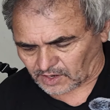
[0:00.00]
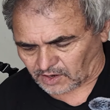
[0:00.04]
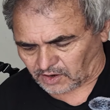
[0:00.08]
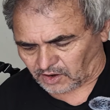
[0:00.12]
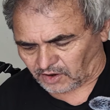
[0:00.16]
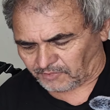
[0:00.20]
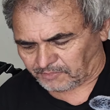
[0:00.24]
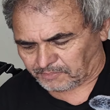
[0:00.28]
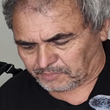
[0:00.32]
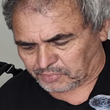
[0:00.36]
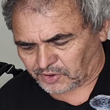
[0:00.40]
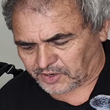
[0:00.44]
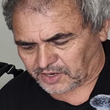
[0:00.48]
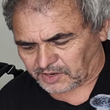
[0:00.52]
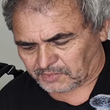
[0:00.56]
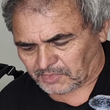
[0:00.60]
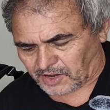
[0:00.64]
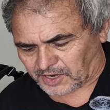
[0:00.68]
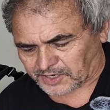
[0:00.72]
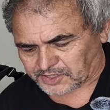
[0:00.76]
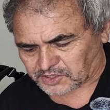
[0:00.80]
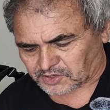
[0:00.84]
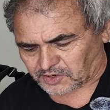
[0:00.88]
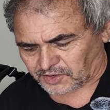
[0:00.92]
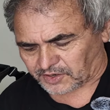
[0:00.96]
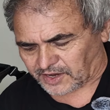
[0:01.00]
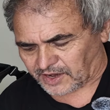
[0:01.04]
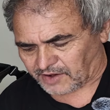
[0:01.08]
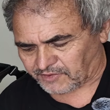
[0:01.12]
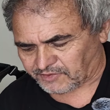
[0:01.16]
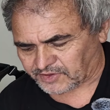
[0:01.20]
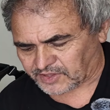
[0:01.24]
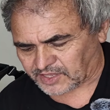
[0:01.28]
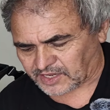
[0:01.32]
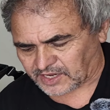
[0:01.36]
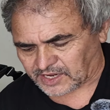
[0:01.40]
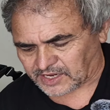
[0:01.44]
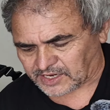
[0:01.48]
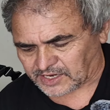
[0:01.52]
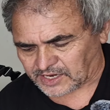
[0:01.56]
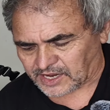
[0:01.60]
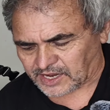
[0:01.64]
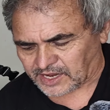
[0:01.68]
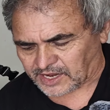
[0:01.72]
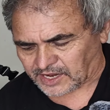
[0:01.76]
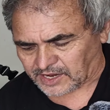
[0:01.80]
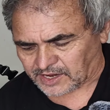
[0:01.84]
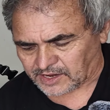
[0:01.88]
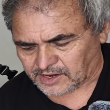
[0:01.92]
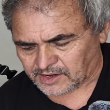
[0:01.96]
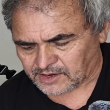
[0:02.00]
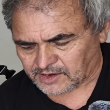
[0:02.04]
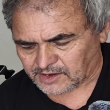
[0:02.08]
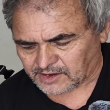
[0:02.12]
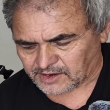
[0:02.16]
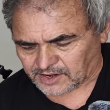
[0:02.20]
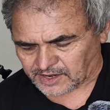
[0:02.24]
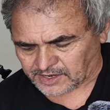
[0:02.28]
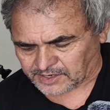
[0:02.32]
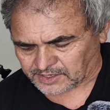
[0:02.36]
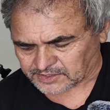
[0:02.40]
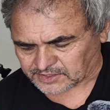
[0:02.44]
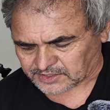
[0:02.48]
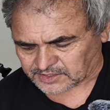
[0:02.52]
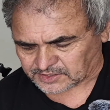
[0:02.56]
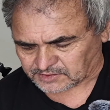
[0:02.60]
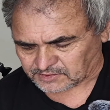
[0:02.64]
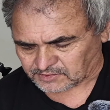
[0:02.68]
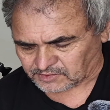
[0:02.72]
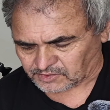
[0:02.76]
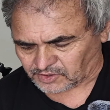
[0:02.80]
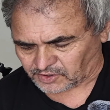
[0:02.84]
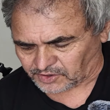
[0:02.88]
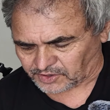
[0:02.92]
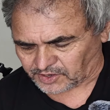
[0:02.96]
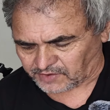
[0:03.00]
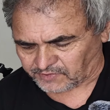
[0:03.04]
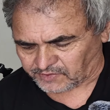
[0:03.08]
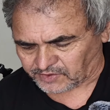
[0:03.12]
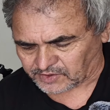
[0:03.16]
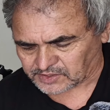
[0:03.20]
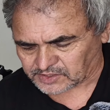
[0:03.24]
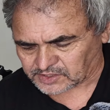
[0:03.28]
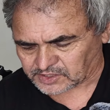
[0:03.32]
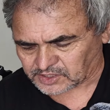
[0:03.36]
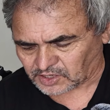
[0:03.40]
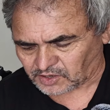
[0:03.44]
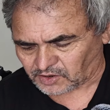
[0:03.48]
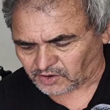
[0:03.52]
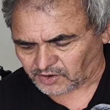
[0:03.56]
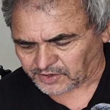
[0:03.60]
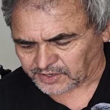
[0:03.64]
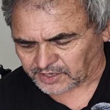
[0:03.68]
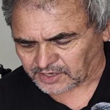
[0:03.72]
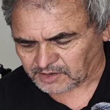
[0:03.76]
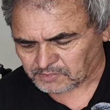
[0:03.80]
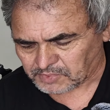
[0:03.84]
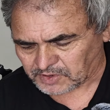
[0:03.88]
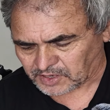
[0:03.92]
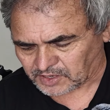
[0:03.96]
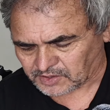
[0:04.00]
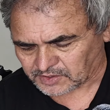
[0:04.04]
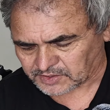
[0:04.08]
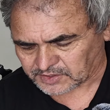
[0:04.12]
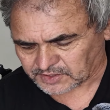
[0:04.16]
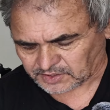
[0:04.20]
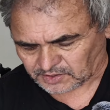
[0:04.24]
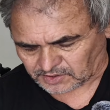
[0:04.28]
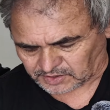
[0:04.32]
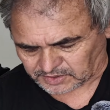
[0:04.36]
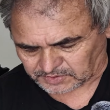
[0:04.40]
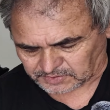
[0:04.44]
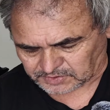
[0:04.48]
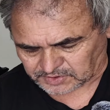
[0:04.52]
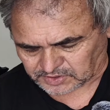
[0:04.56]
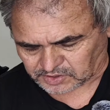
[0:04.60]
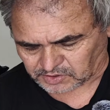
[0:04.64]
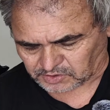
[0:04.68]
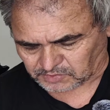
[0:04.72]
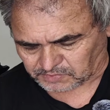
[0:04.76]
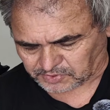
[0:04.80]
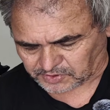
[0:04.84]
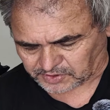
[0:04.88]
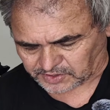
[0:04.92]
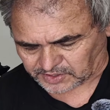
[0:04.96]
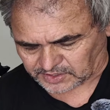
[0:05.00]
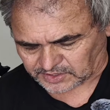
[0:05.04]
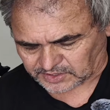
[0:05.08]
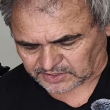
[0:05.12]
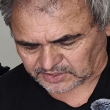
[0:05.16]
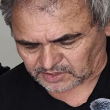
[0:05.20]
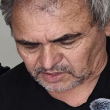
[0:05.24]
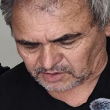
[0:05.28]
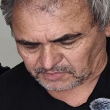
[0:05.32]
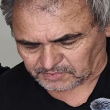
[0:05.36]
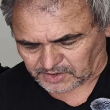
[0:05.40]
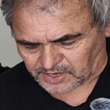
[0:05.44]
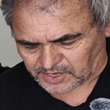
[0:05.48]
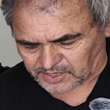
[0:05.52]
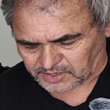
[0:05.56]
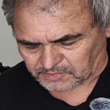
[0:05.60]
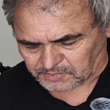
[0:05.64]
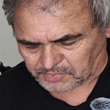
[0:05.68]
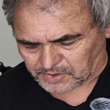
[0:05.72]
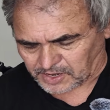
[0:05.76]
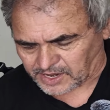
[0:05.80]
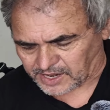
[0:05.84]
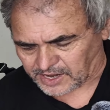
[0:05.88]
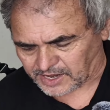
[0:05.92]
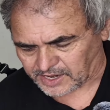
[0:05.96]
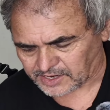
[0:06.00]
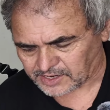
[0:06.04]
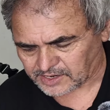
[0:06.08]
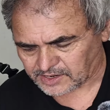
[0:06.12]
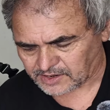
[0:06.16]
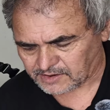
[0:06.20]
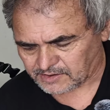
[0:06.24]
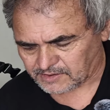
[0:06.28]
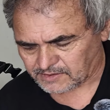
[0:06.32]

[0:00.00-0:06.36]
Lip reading: I've pretty much got everything in here, and it's not even tidy because I do put it inside my other bag.